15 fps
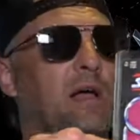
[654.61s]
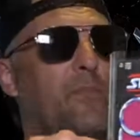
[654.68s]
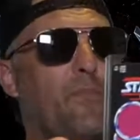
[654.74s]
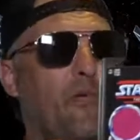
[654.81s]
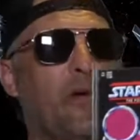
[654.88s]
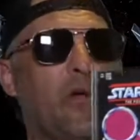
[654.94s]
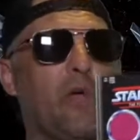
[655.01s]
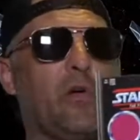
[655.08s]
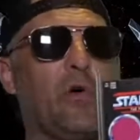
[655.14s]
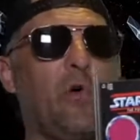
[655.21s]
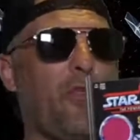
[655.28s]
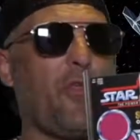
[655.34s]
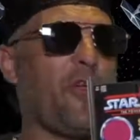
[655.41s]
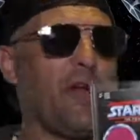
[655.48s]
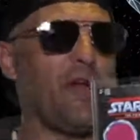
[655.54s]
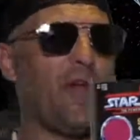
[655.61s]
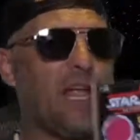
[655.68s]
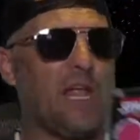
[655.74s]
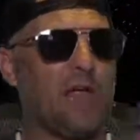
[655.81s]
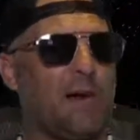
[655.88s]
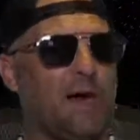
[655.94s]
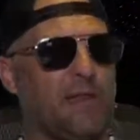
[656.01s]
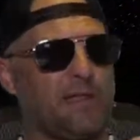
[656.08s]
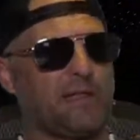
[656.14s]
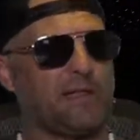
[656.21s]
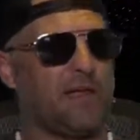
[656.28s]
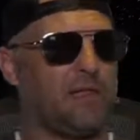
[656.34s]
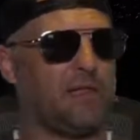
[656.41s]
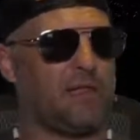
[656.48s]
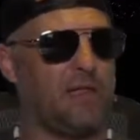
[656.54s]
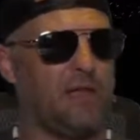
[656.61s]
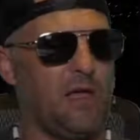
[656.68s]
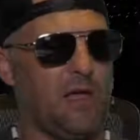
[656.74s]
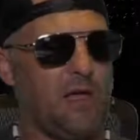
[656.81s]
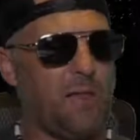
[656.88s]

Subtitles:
Pretty cool. The thing I like about it, it's got the